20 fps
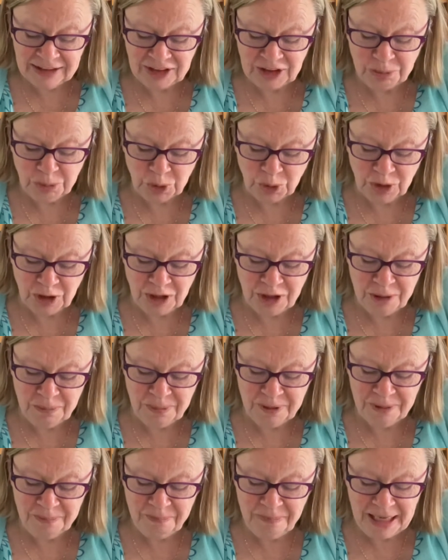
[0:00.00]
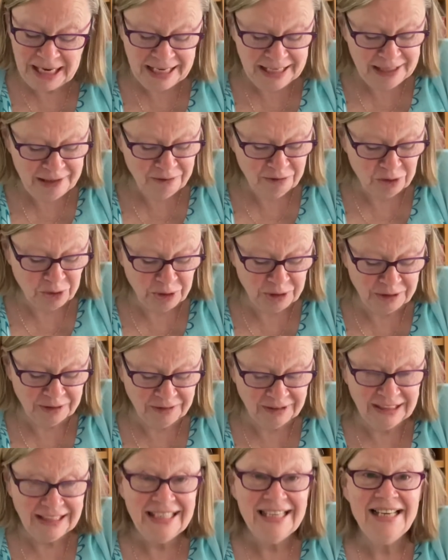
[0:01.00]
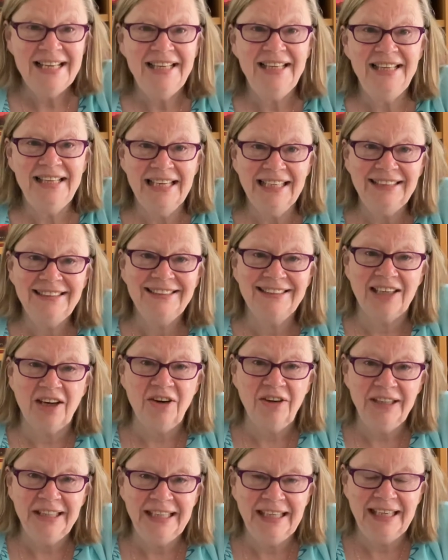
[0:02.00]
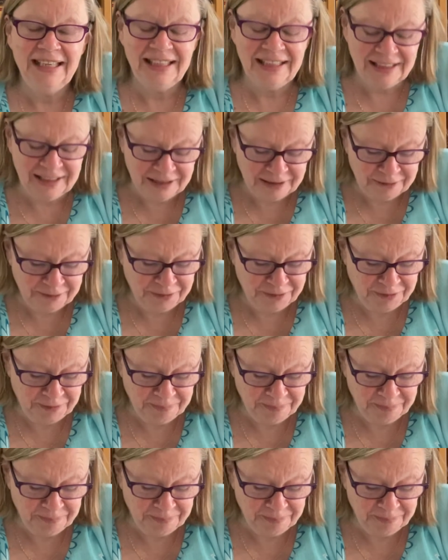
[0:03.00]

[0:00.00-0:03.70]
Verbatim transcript: Smallhope and Pennyroyal? Yes, I have.